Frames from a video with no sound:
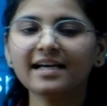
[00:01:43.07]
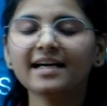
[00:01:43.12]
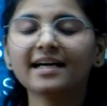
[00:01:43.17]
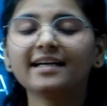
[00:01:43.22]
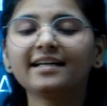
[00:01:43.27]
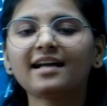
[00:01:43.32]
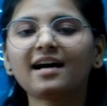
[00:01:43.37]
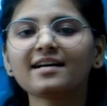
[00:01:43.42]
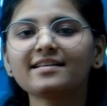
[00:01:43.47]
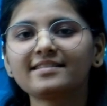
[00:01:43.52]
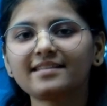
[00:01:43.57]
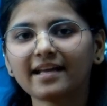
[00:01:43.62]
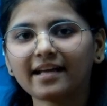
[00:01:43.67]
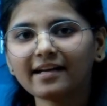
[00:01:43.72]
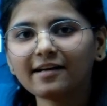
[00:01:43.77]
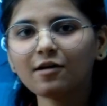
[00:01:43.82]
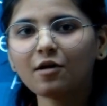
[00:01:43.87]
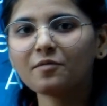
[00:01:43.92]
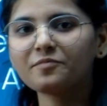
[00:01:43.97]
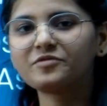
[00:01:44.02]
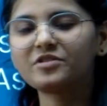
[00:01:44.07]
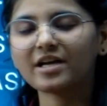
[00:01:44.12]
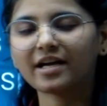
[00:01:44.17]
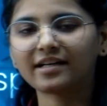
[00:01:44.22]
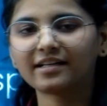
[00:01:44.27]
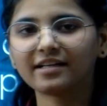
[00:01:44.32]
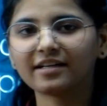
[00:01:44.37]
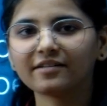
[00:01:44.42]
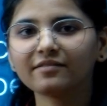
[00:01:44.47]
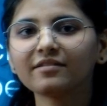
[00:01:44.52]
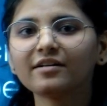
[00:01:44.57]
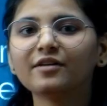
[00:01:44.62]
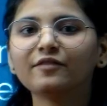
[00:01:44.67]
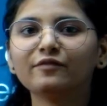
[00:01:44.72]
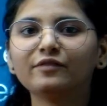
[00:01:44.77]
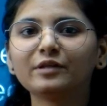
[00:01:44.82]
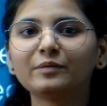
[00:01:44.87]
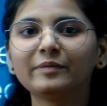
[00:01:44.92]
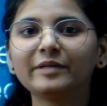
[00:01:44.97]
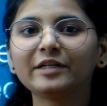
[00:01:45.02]
And our second objective
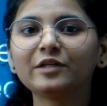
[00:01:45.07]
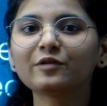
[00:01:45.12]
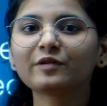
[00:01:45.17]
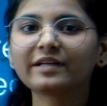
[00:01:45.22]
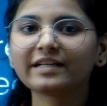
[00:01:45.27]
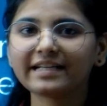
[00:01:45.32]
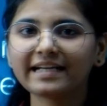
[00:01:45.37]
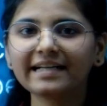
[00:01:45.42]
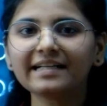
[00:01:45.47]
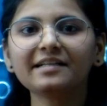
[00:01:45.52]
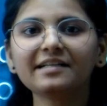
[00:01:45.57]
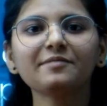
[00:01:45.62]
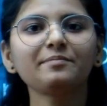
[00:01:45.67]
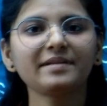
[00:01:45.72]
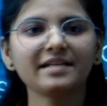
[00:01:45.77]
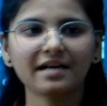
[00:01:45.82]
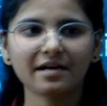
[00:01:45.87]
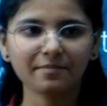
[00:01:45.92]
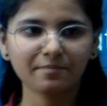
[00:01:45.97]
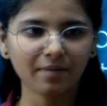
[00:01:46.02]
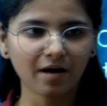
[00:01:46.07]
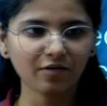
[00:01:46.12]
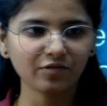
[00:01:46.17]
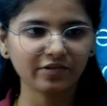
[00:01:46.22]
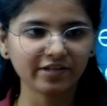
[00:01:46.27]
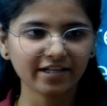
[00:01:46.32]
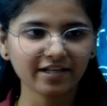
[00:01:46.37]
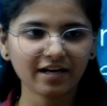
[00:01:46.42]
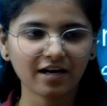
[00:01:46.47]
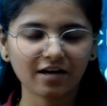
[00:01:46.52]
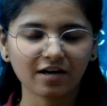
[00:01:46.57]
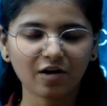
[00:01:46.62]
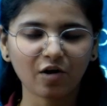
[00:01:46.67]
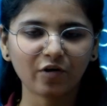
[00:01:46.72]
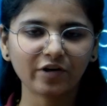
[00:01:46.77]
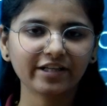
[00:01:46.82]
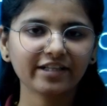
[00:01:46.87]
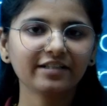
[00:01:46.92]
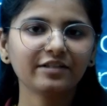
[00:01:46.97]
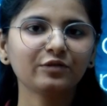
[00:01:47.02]
will be to create a PR boundary
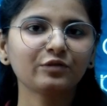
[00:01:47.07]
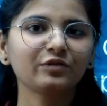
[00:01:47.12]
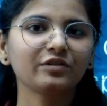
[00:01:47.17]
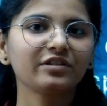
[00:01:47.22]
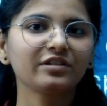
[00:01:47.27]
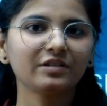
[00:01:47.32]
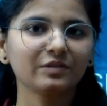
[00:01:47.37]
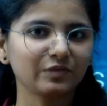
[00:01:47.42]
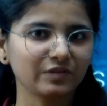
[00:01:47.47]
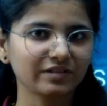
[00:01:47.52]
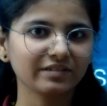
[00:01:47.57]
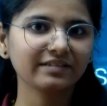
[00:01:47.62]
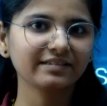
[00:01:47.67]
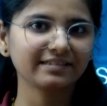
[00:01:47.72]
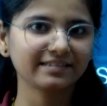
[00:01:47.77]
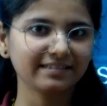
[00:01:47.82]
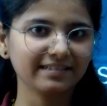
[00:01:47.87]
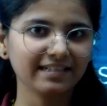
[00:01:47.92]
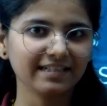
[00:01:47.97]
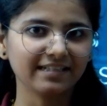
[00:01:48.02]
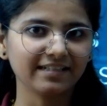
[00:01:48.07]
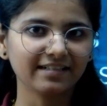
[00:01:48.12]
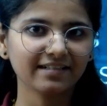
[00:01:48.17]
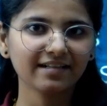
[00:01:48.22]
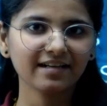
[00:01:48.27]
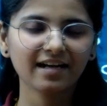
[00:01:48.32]
according to the user's need